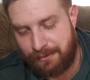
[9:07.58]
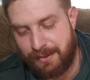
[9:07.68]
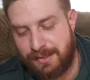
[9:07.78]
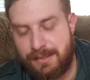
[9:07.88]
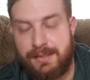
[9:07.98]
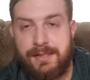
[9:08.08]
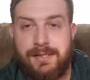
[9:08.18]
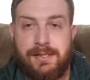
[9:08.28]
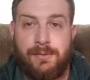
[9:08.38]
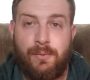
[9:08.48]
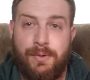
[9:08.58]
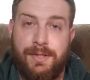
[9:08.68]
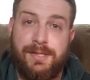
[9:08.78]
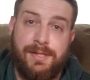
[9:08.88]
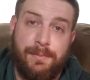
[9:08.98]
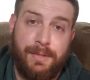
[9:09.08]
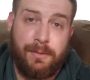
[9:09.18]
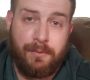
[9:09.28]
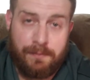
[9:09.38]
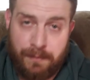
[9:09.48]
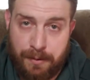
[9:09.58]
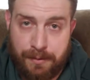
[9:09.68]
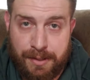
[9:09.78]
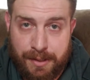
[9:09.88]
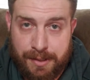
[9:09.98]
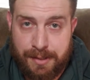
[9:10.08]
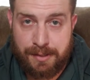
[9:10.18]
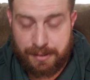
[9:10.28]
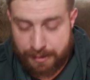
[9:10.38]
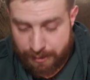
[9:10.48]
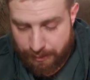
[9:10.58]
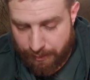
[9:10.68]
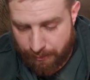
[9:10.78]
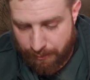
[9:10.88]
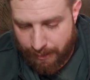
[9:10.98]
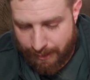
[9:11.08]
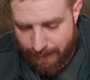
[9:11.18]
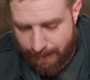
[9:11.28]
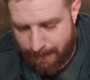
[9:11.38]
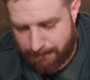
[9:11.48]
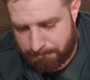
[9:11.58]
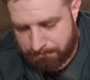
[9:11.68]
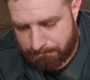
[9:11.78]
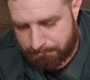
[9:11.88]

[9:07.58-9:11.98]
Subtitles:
This is the big one, folks. And this is, you know,